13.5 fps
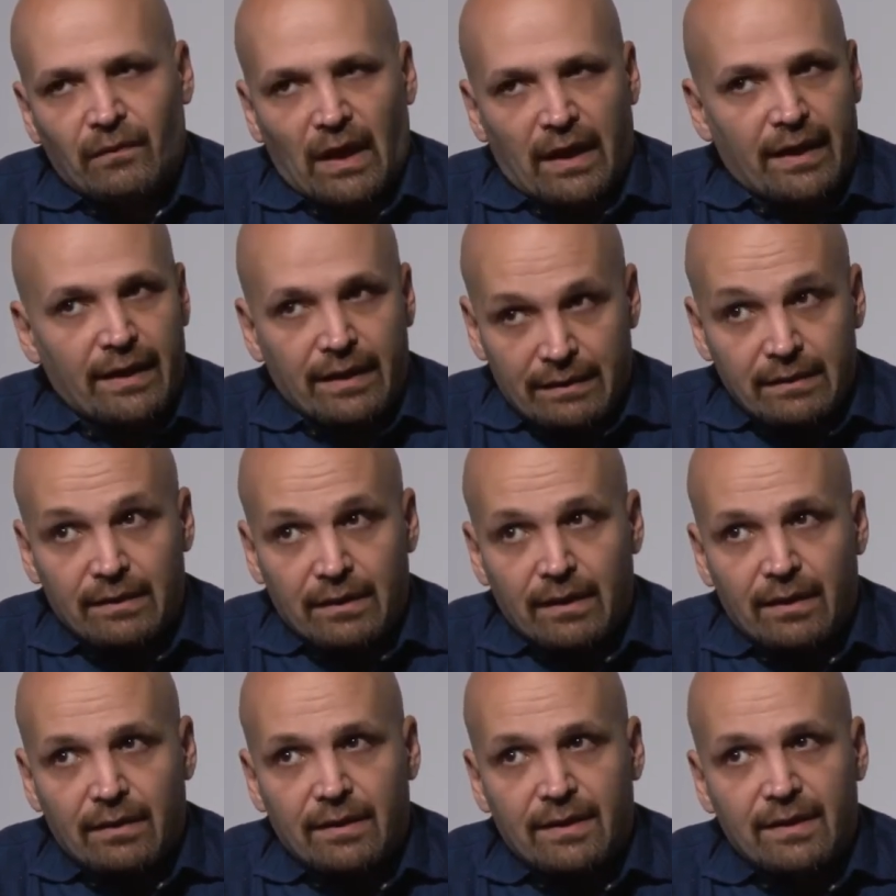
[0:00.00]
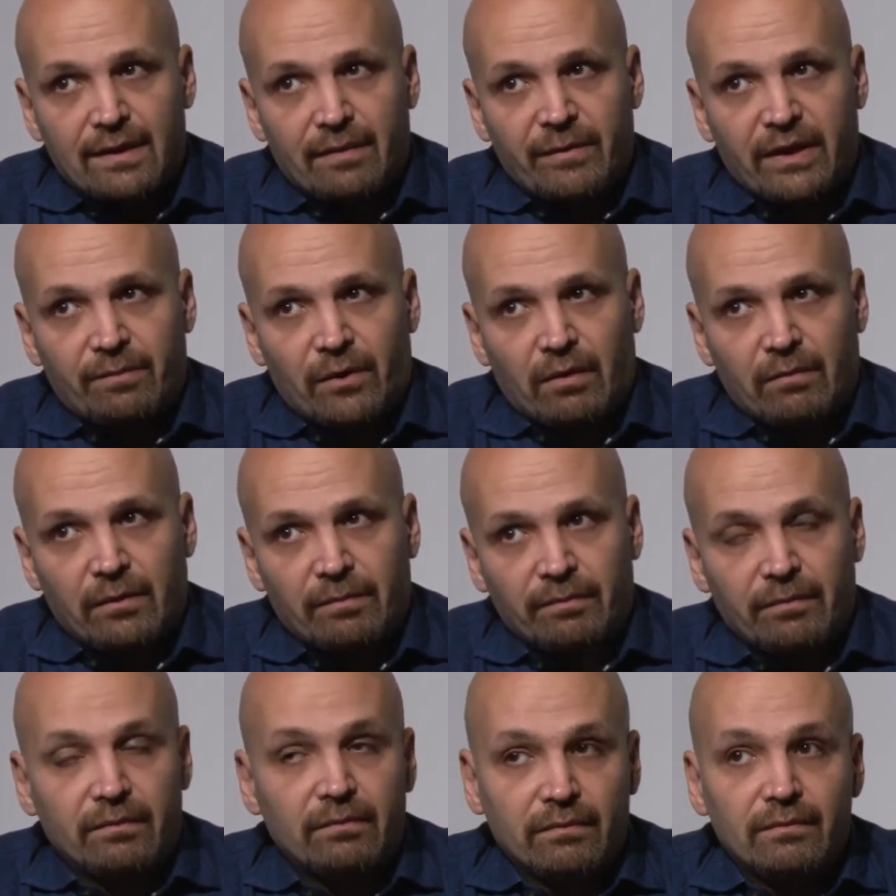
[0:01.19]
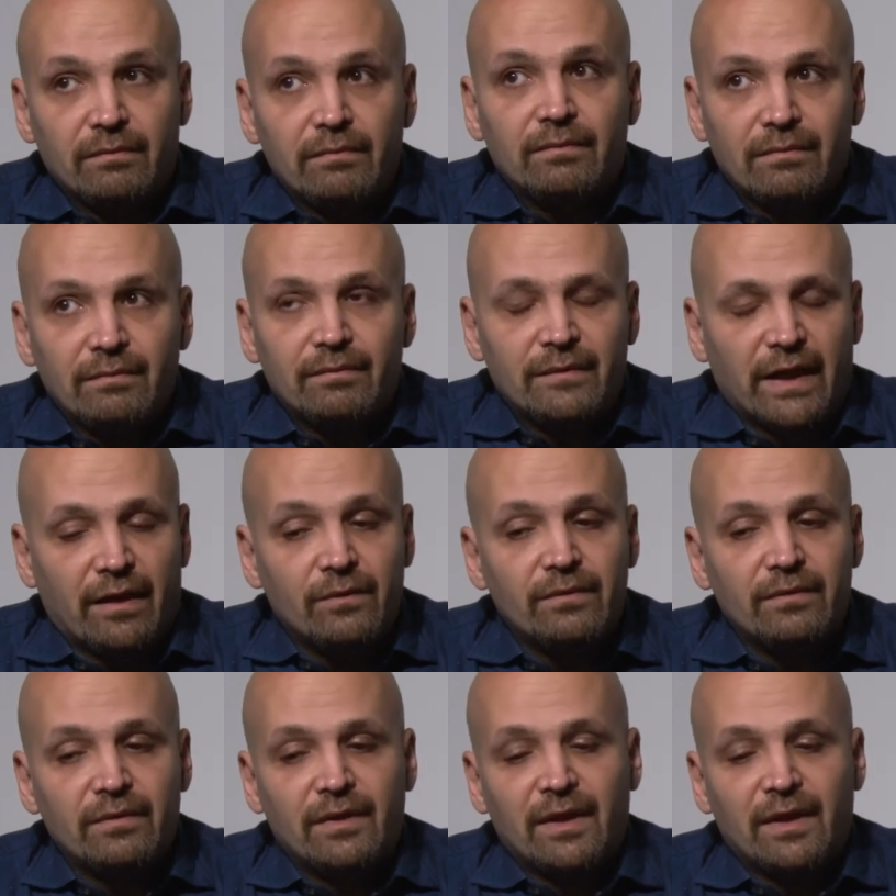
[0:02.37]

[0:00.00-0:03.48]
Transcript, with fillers: and uh, this is a big problem now.